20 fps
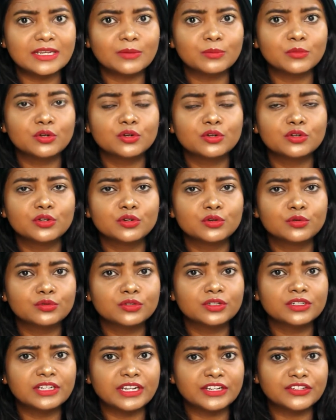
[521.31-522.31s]
I'm gonna include
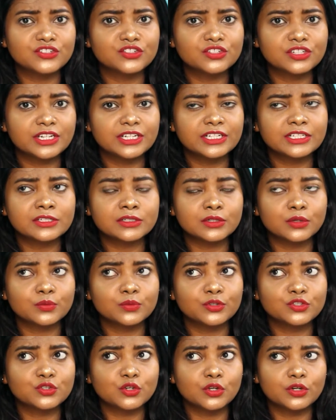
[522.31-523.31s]
the 10 shades
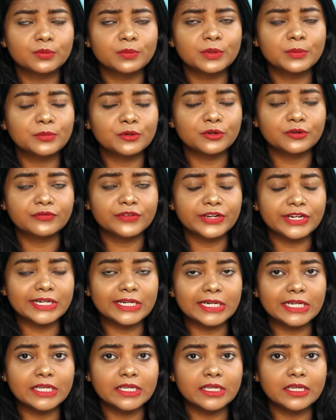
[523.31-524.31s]
which are gonna be
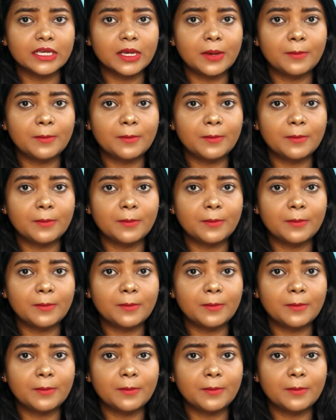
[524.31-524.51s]
perfectly